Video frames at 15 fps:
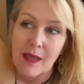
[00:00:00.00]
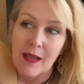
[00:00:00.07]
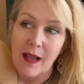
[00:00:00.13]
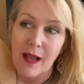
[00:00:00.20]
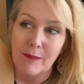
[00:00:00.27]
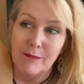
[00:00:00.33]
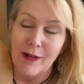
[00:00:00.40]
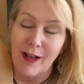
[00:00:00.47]

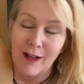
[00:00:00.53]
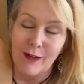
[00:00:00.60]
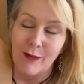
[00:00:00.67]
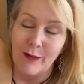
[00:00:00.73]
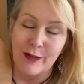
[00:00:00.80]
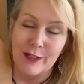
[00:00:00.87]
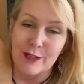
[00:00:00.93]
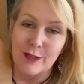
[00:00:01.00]
I'm not
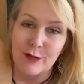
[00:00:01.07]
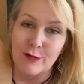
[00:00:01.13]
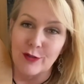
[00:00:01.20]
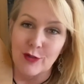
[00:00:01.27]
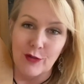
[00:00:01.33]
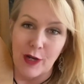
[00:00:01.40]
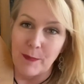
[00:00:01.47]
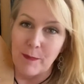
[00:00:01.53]
going to
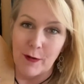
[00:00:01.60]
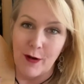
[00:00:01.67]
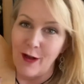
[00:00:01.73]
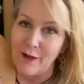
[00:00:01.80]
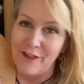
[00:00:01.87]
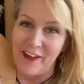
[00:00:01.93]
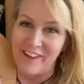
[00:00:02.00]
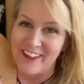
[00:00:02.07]
scrape it
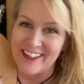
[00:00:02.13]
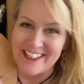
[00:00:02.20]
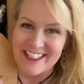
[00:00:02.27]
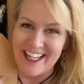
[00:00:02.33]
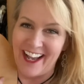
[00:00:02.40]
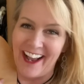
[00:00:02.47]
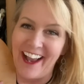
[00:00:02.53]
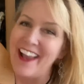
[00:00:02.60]
off every
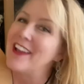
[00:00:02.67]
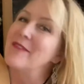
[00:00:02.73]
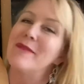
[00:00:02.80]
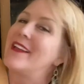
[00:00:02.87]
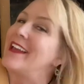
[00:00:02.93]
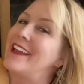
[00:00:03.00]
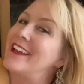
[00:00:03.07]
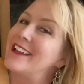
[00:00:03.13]
time
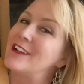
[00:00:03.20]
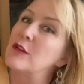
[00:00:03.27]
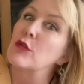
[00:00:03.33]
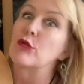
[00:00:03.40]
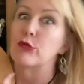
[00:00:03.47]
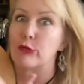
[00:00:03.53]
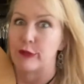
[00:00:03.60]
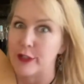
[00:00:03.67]
and
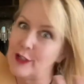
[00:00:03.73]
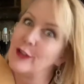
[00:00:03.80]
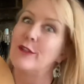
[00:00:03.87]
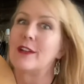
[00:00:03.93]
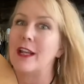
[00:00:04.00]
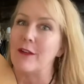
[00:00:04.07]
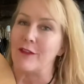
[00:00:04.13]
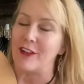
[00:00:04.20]
redo it
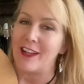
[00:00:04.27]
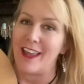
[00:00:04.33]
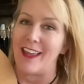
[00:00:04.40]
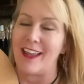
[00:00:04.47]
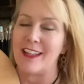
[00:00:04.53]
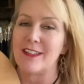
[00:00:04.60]
every day.